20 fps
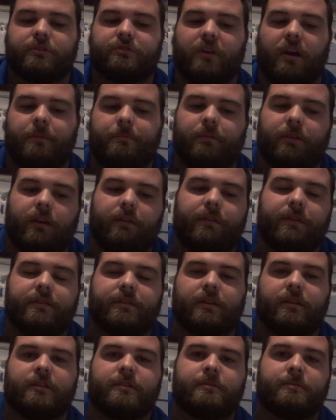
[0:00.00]
So I believe he's
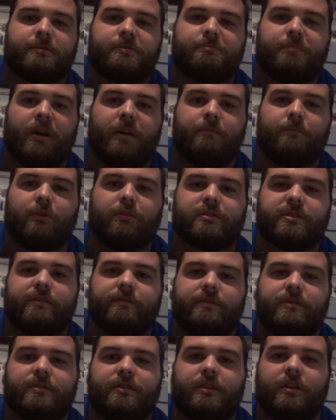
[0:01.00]
going to spend most
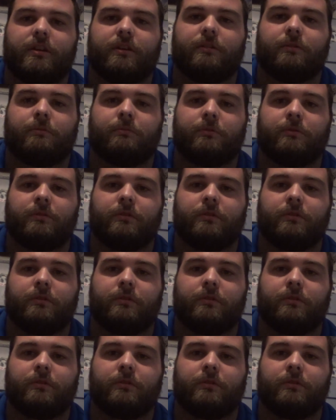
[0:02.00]
of his year